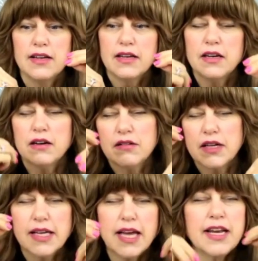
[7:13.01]
you know
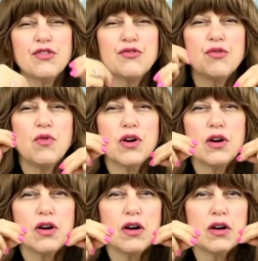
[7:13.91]
in getting through
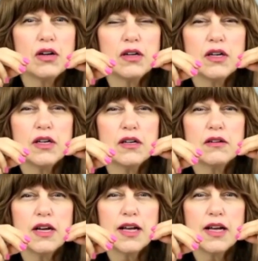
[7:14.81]
our our, our